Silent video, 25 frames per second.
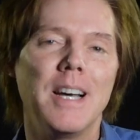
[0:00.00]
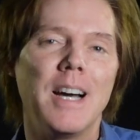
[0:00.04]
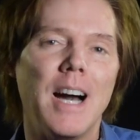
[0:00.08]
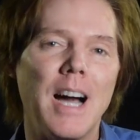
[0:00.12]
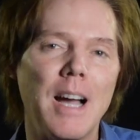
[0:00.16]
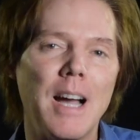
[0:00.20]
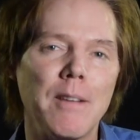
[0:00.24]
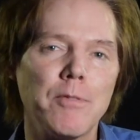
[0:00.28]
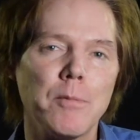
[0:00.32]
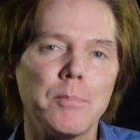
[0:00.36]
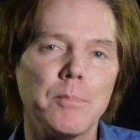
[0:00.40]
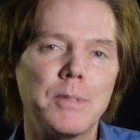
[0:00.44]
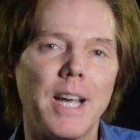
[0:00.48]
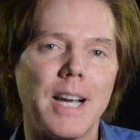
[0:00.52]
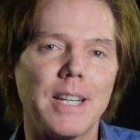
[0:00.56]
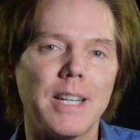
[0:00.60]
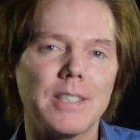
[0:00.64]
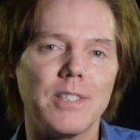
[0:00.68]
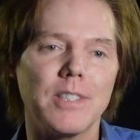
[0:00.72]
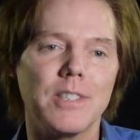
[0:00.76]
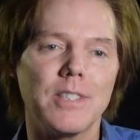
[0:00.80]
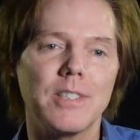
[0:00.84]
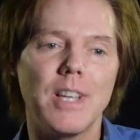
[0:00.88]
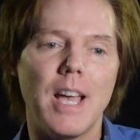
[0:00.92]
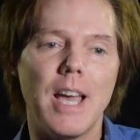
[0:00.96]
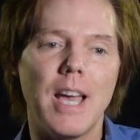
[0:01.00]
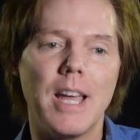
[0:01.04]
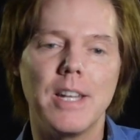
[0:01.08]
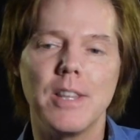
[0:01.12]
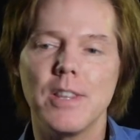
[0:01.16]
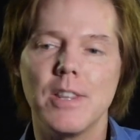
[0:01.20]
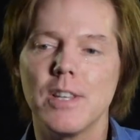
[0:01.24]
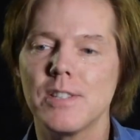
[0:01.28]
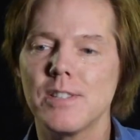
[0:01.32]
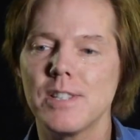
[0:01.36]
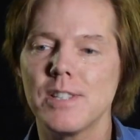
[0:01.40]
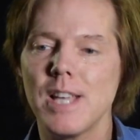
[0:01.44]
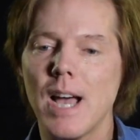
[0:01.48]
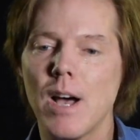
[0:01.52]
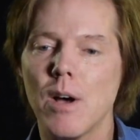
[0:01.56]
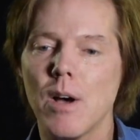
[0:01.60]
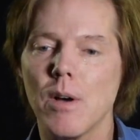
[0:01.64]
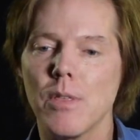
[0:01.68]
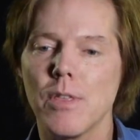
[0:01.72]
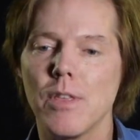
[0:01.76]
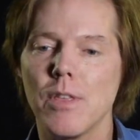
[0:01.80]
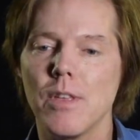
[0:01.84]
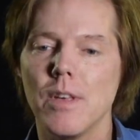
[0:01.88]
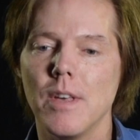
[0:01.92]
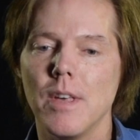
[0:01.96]
I'm from Texas, and in the
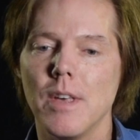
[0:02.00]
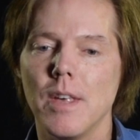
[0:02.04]
South,